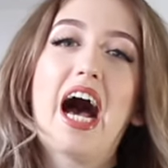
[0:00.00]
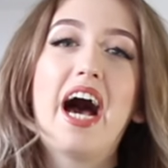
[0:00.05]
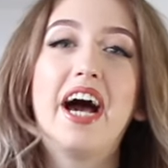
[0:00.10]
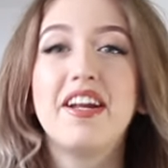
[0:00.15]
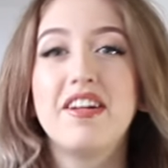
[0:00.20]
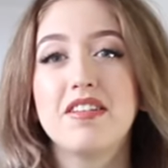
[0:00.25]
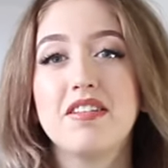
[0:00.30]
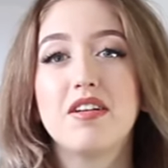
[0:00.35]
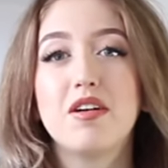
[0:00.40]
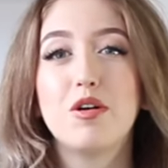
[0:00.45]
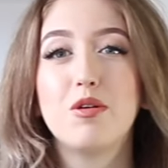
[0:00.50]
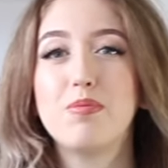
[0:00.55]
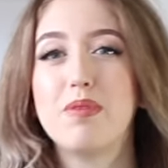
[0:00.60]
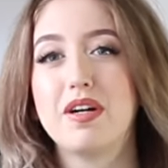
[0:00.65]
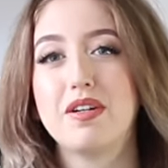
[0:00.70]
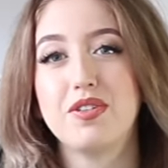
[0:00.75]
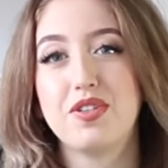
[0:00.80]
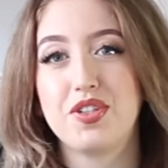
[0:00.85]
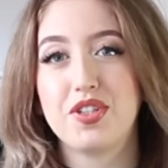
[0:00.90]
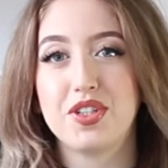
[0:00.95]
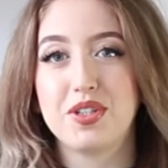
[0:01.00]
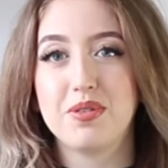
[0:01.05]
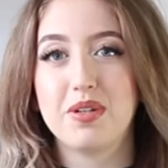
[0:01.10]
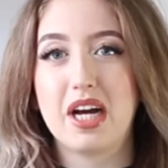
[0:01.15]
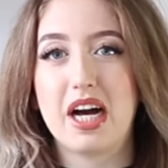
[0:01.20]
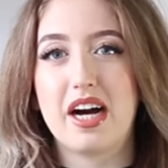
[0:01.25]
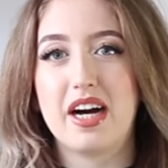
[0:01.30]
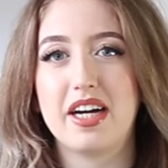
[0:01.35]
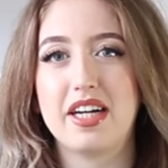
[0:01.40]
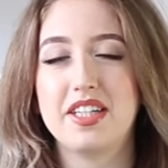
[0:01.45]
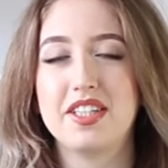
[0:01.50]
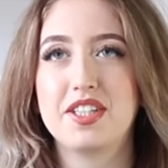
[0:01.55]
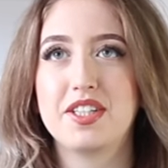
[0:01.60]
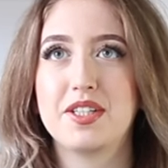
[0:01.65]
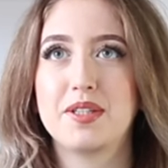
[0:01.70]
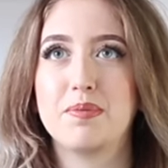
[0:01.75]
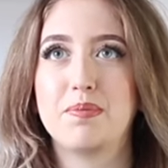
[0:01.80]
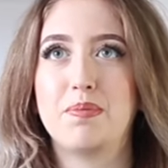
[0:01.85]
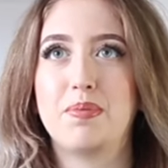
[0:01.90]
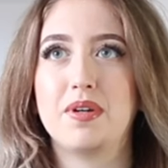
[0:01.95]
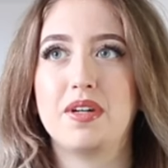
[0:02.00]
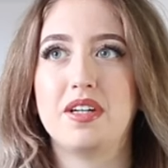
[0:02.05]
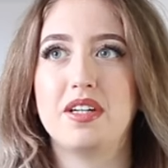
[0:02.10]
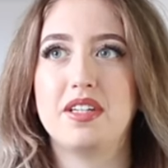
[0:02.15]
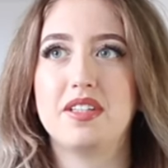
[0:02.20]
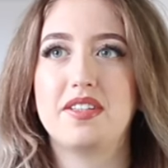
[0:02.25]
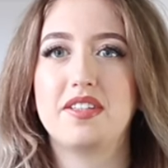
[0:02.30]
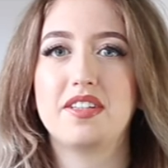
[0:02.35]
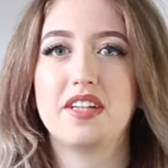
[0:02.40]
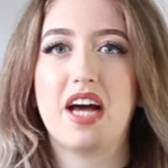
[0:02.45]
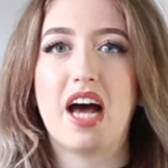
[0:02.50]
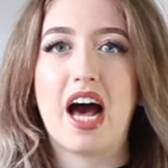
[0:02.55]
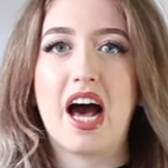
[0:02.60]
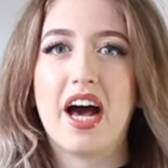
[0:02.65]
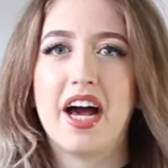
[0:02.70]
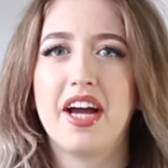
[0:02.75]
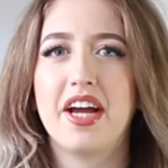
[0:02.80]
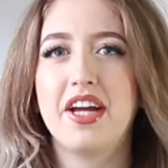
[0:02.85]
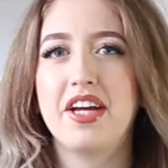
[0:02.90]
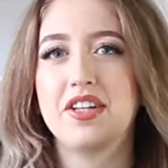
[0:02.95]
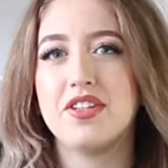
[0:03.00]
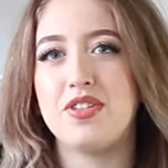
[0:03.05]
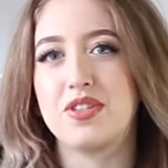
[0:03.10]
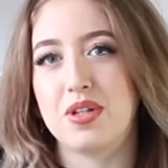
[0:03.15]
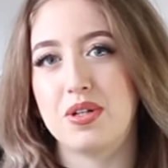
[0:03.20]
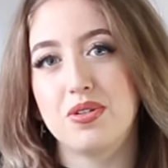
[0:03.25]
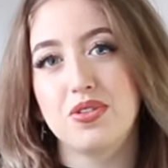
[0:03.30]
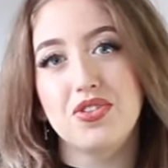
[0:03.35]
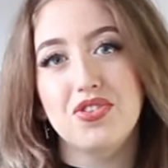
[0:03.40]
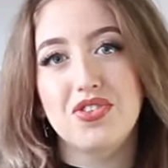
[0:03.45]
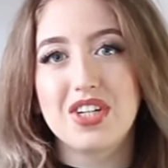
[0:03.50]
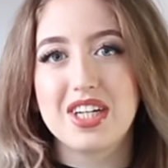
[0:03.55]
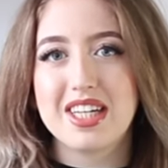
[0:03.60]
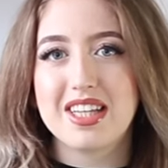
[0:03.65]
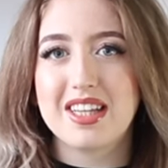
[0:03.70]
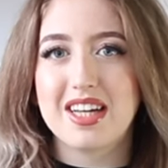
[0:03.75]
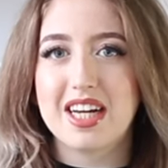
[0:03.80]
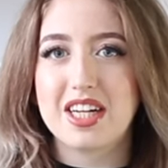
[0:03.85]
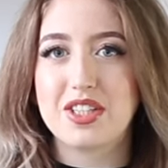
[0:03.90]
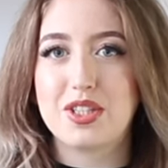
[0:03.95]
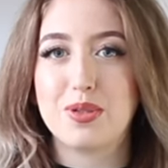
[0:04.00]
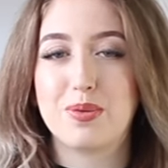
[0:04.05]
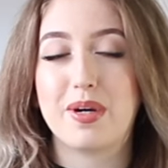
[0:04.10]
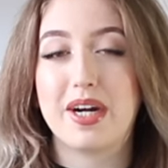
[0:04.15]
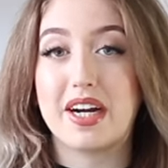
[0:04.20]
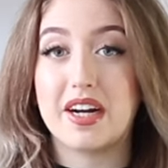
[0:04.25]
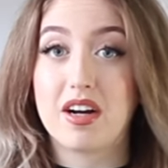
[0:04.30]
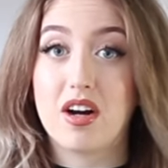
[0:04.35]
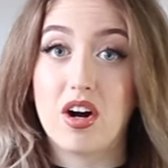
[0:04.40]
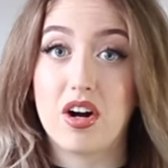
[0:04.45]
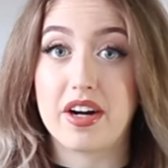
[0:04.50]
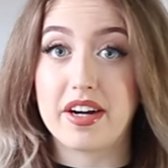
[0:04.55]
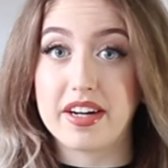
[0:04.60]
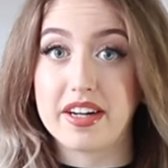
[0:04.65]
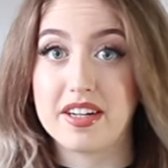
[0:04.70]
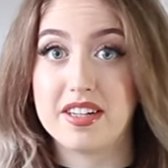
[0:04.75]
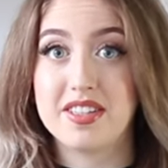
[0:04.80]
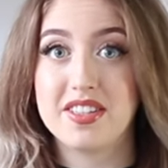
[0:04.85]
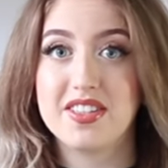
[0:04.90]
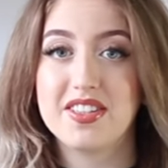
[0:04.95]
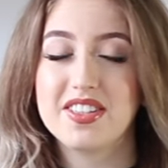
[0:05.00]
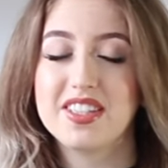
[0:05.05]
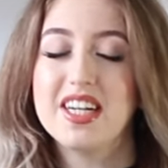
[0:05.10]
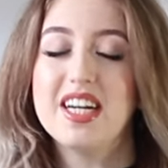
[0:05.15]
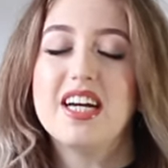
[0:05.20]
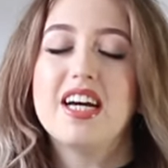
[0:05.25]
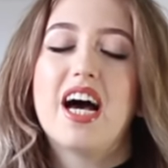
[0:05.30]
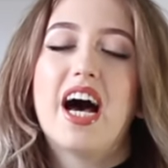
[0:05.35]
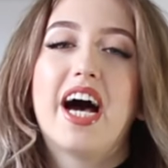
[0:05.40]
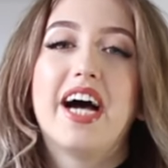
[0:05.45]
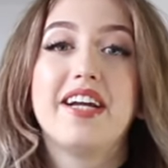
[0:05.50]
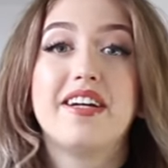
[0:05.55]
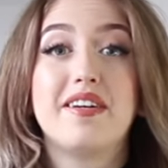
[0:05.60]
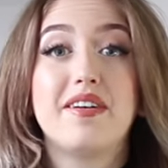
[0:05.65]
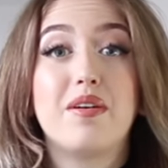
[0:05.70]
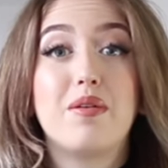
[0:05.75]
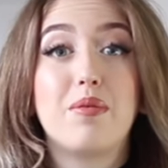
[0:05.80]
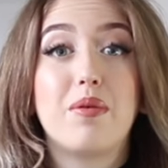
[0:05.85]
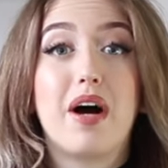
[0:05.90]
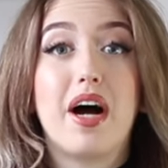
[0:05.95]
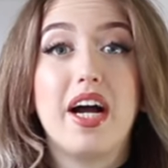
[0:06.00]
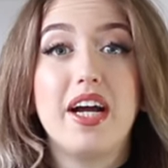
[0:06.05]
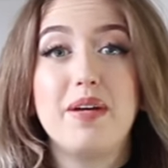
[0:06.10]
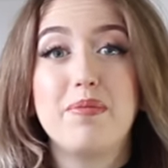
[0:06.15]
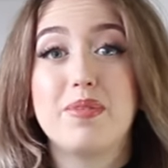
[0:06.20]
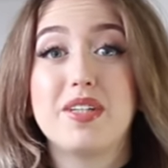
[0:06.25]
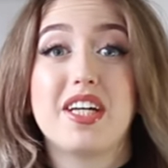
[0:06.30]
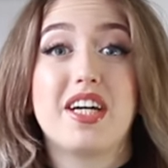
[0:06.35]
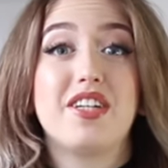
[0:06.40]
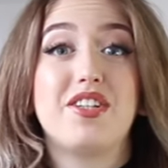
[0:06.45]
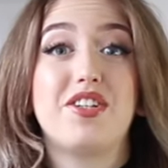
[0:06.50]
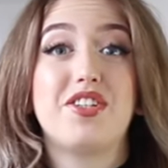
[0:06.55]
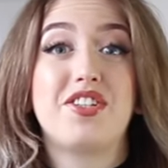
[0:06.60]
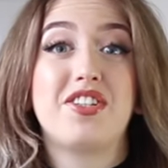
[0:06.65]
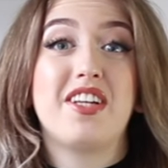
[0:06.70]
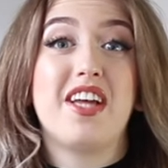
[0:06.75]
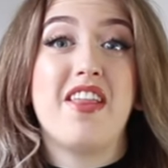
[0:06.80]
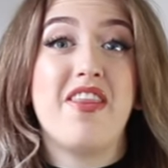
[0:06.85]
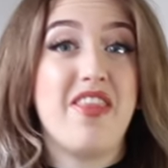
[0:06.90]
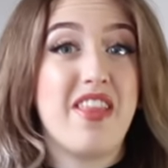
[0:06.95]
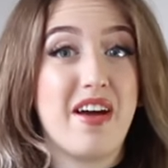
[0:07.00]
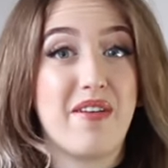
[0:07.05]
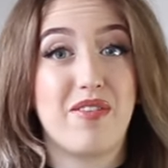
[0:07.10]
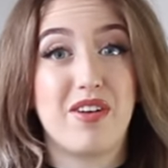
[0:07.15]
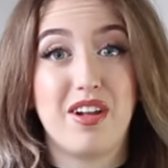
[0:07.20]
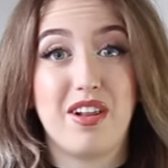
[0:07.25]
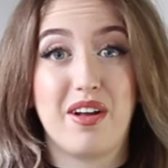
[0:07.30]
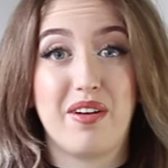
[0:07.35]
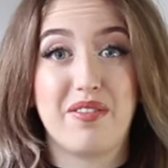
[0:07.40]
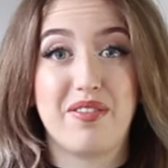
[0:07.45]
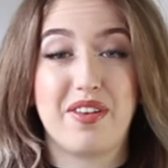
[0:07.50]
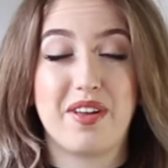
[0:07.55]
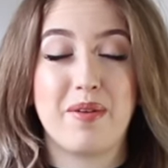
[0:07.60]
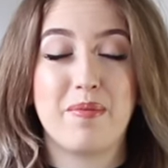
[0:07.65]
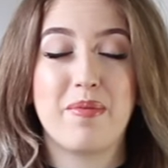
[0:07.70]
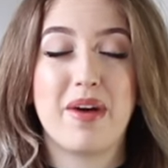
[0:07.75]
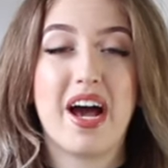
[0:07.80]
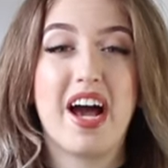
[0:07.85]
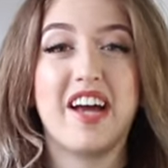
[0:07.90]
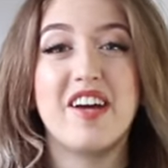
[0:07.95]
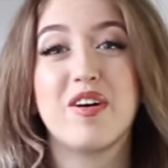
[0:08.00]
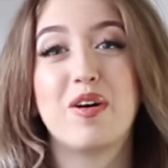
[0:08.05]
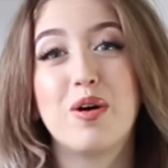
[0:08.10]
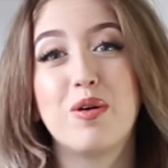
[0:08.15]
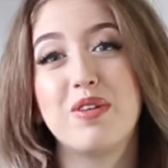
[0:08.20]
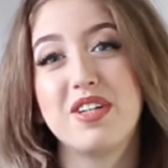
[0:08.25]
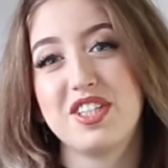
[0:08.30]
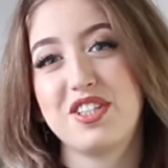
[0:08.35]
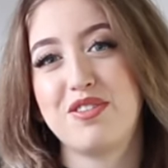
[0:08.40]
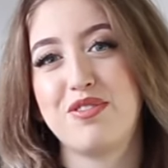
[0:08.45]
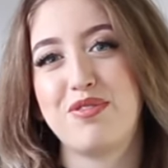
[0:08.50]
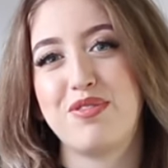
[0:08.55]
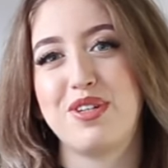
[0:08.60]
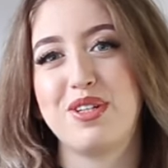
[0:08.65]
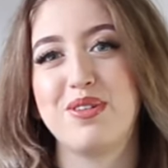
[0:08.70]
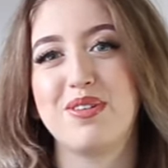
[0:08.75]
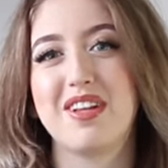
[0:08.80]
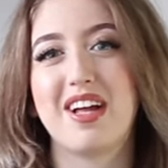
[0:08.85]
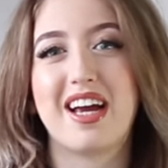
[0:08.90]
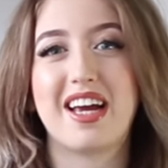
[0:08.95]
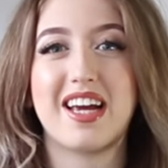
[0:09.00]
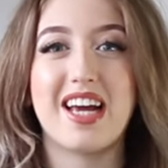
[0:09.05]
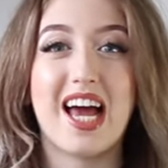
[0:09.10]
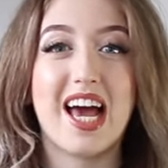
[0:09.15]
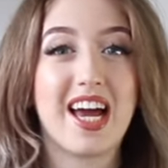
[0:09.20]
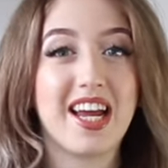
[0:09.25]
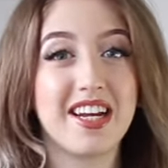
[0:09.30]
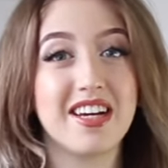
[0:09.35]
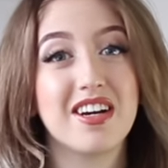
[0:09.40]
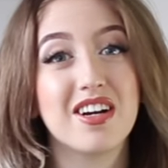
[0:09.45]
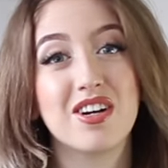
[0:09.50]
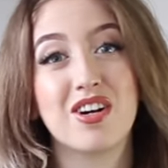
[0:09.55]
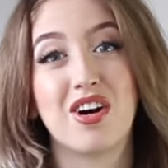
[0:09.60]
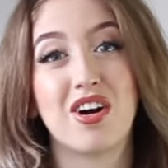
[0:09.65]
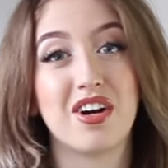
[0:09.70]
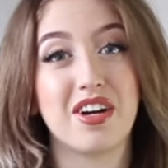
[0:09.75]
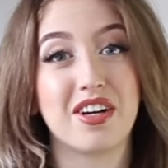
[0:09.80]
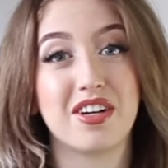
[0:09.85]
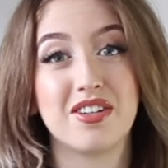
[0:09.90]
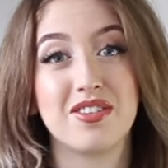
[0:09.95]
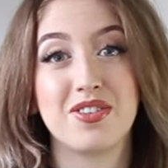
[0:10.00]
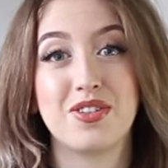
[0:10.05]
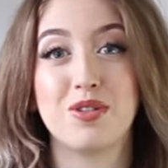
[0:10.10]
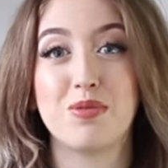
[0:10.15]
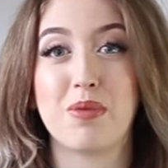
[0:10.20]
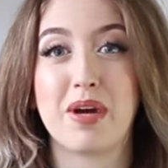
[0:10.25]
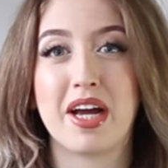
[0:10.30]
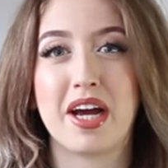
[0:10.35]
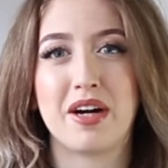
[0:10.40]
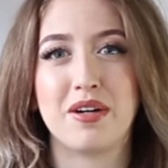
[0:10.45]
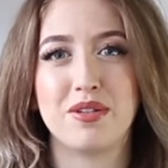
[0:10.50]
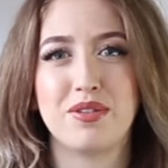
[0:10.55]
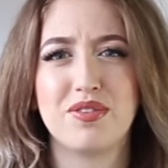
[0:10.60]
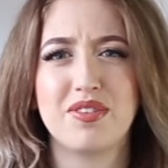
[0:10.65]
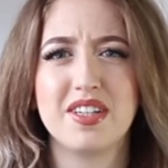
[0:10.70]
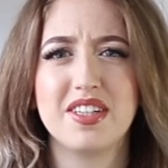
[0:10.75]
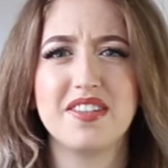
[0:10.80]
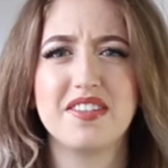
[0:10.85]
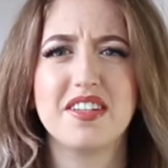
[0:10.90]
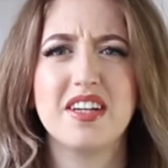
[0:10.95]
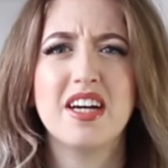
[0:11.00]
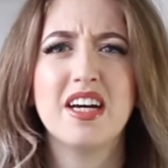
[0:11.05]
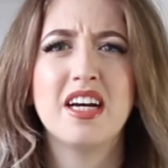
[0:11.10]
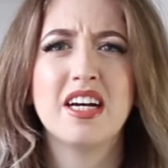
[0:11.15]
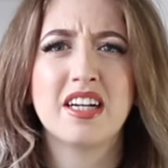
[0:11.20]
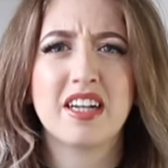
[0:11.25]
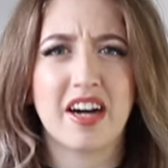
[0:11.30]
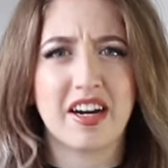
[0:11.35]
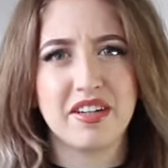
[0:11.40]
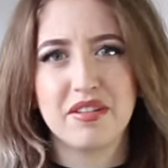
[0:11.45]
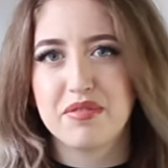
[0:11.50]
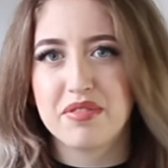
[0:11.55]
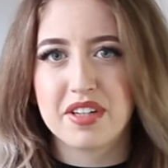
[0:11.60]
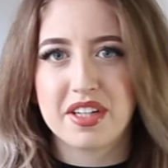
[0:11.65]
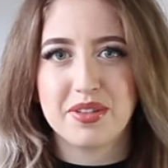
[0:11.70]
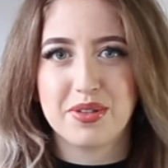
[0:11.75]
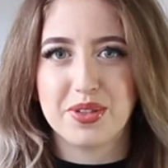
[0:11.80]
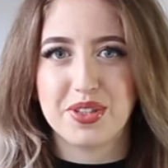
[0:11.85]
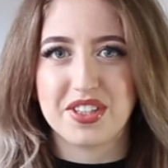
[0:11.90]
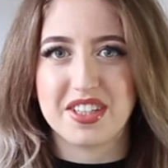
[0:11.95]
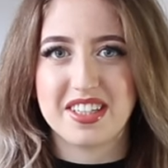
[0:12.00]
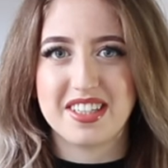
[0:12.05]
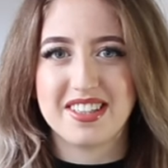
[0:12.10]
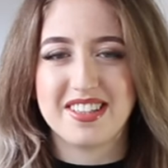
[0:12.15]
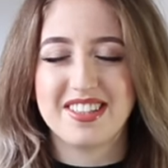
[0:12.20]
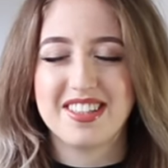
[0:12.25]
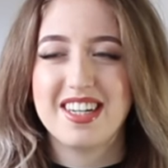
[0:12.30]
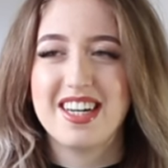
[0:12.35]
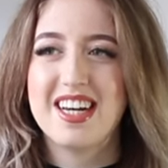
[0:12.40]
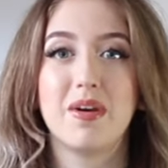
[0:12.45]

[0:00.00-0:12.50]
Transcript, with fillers: I don't know about you guys, but I don't really like to wear cardigans. I don't know why, but I just never love them. I always feel like adding a cardigan to my outfit kind of kills it.